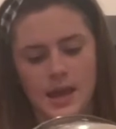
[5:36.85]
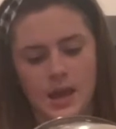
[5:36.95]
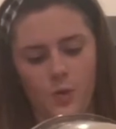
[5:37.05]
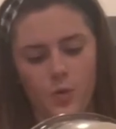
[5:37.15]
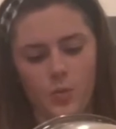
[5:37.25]

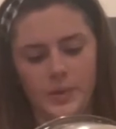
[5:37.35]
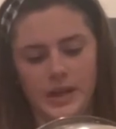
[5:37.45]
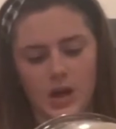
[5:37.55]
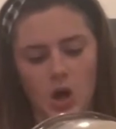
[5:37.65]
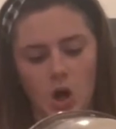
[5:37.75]
it will
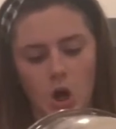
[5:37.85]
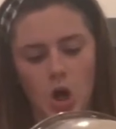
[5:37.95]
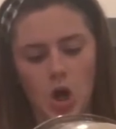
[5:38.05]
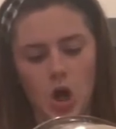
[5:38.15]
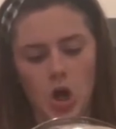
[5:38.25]
be
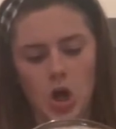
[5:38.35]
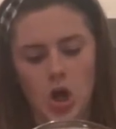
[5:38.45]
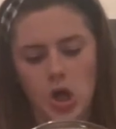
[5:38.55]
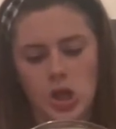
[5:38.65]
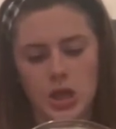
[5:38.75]

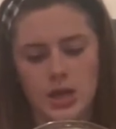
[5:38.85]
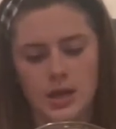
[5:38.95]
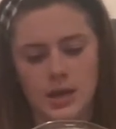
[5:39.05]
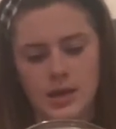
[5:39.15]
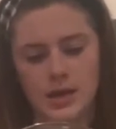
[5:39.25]
all
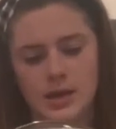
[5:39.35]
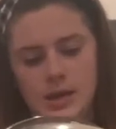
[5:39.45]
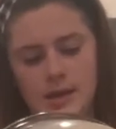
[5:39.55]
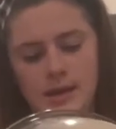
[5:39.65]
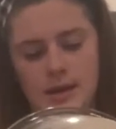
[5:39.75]

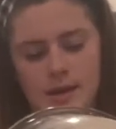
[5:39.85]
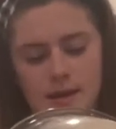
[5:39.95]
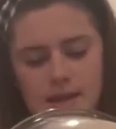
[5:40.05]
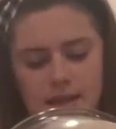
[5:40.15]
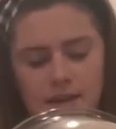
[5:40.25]

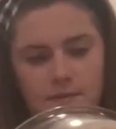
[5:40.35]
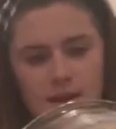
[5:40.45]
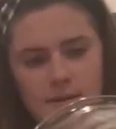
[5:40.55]
even,